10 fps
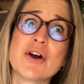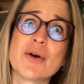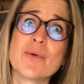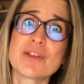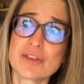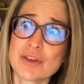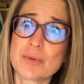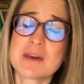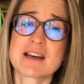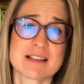with
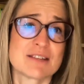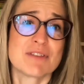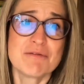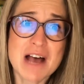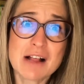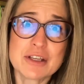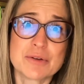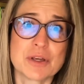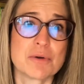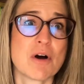you because of the
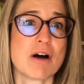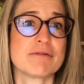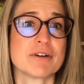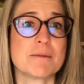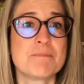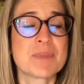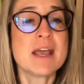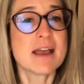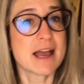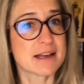value you offer.
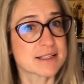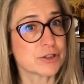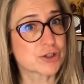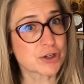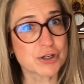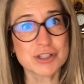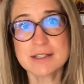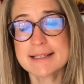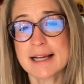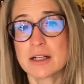As a
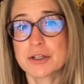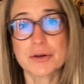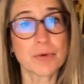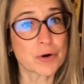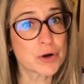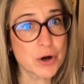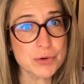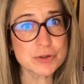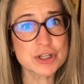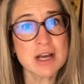journal seller or
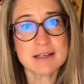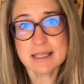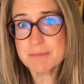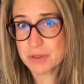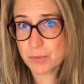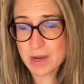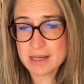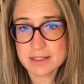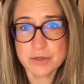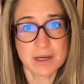coach, some of the
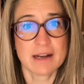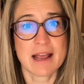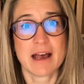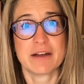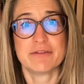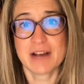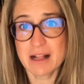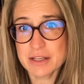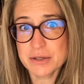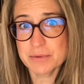ways you can add
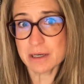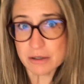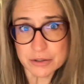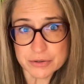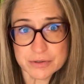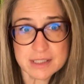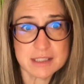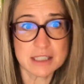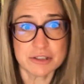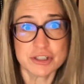value includes
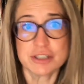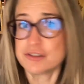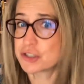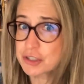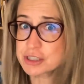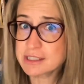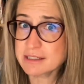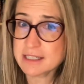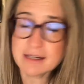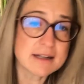teaching
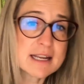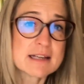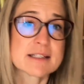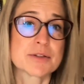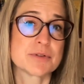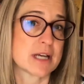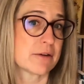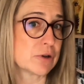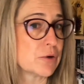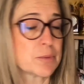journaling techniques through
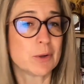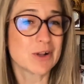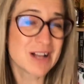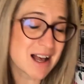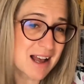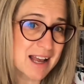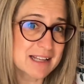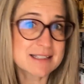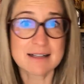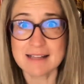downloadable
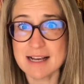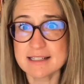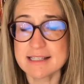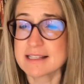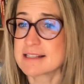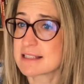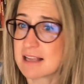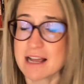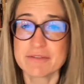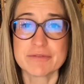guides, classes,
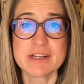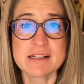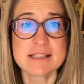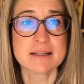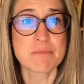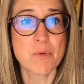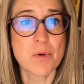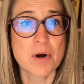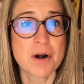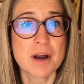live events, and
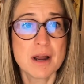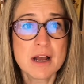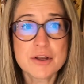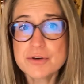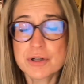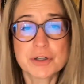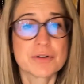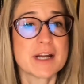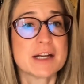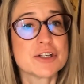more. You could
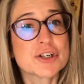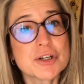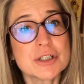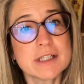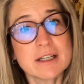create a journaling